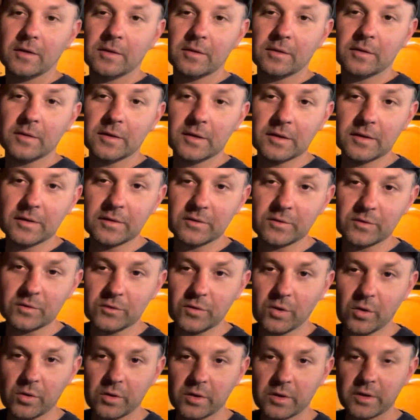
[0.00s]
these
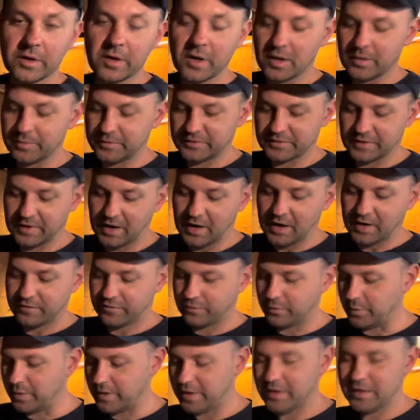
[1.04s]
yogurt cups
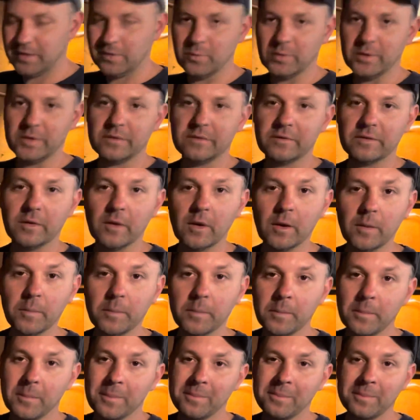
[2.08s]
halfway with some